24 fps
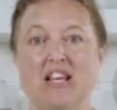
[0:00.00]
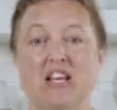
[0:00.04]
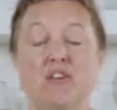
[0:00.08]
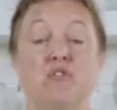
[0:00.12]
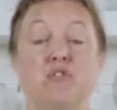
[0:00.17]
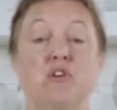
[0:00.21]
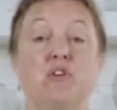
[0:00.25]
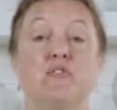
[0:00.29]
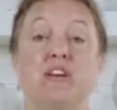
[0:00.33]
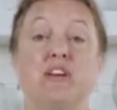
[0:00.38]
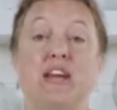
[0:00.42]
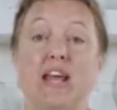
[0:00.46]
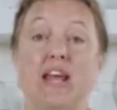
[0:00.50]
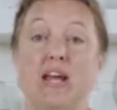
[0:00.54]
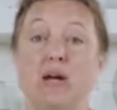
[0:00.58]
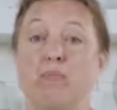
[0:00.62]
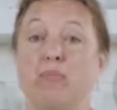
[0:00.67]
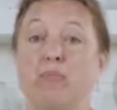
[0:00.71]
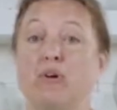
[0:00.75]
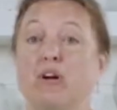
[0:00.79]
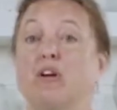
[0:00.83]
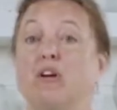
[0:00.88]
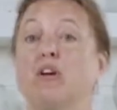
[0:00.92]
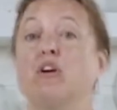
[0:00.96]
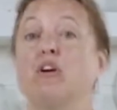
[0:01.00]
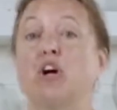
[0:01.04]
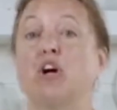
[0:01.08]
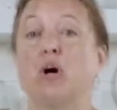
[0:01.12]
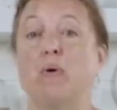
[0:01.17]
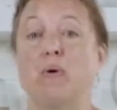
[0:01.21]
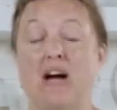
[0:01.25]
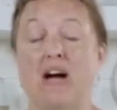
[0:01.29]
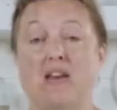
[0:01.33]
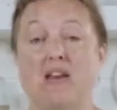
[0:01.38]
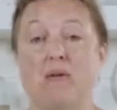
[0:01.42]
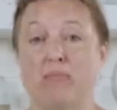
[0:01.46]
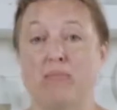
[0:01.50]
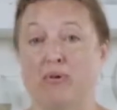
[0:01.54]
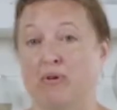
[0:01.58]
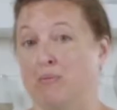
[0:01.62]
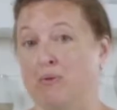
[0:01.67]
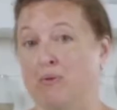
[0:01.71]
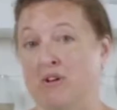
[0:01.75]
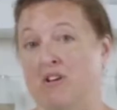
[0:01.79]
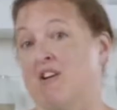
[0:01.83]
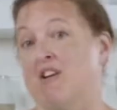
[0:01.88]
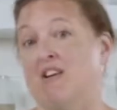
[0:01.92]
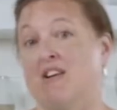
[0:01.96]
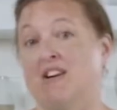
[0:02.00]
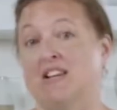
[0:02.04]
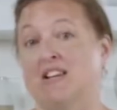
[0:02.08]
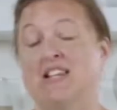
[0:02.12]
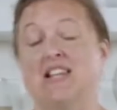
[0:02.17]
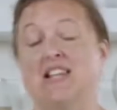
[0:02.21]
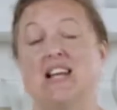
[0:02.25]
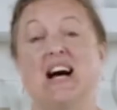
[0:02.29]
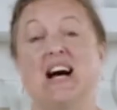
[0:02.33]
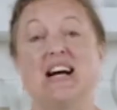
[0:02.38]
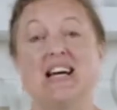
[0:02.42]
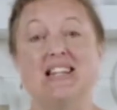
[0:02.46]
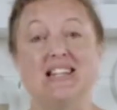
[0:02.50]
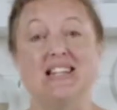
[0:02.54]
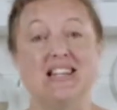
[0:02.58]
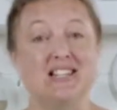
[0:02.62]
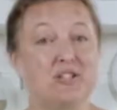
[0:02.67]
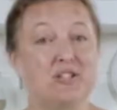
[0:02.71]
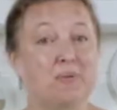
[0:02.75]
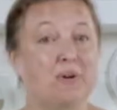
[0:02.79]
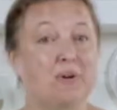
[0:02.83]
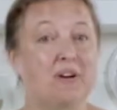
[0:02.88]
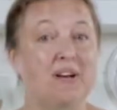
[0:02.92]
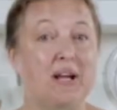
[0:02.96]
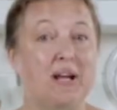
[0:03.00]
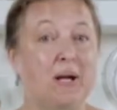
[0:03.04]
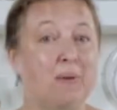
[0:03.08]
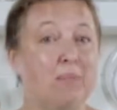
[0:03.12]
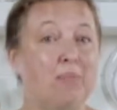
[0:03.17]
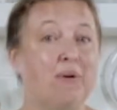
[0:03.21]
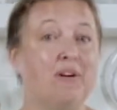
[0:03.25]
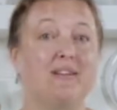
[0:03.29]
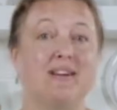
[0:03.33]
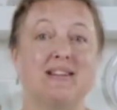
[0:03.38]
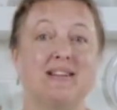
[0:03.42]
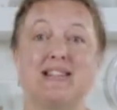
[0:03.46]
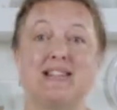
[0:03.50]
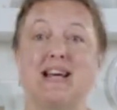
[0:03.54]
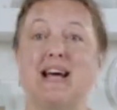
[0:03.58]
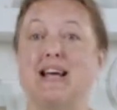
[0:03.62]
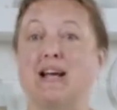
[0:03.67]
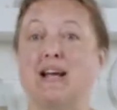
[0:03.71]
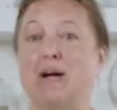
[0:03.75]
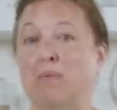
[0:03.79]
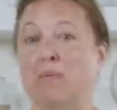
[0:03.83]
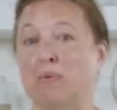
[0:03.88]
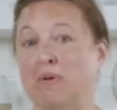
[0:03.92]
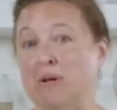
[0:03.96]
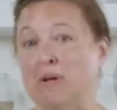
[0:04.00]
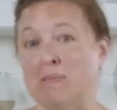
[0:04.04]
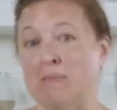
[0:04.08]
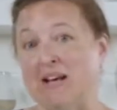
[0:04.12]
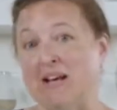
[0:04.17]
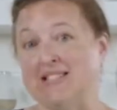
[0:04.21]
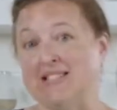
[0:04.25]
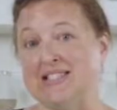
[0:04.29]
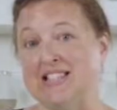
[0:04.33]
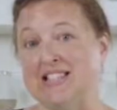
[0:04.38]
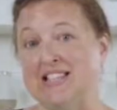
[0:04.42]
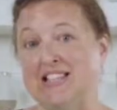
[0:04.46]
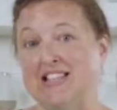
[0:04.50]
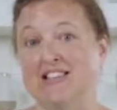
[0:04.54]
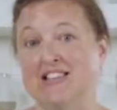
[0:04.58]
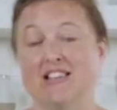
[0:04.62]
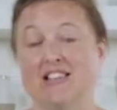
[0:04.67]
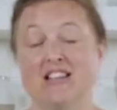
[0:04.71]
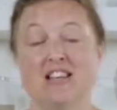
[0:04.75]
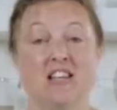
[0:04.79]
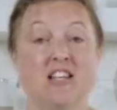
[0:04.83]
If you have an apron, go ahead and put one on. I like to wear an apron because I get really messy.